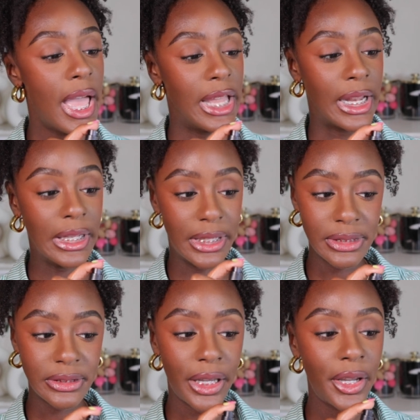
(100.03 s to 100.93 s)
And I
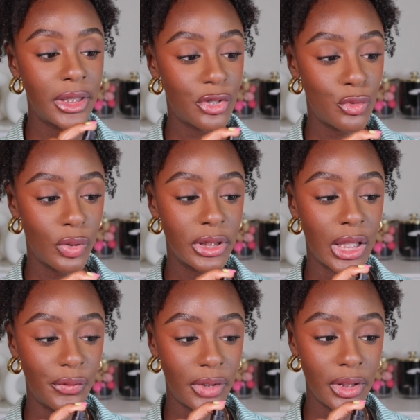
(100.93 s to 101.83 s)
did tell y'all that you could
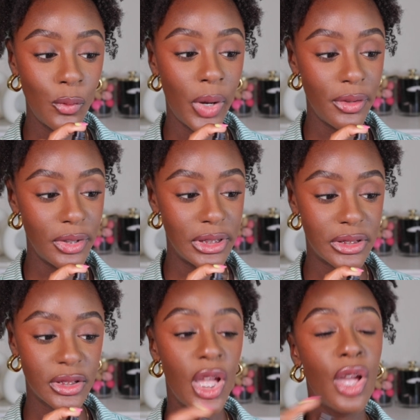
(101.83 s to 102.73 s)
definitely wear
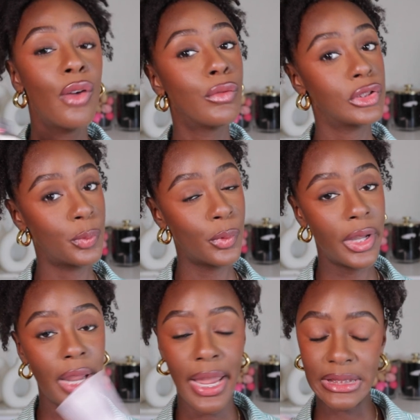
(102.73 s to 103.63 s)
this for
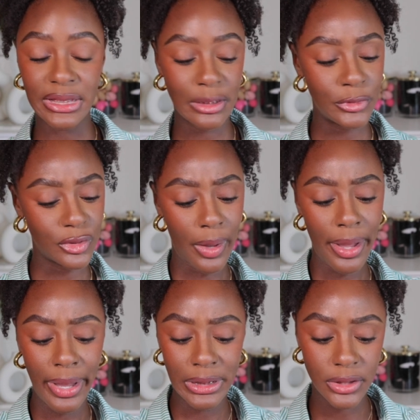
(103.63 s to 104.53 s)
spring and summer, so I
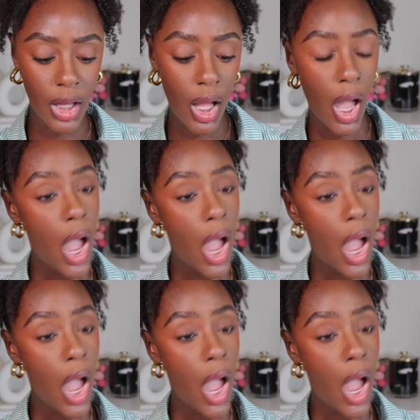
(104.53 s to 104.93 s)
had to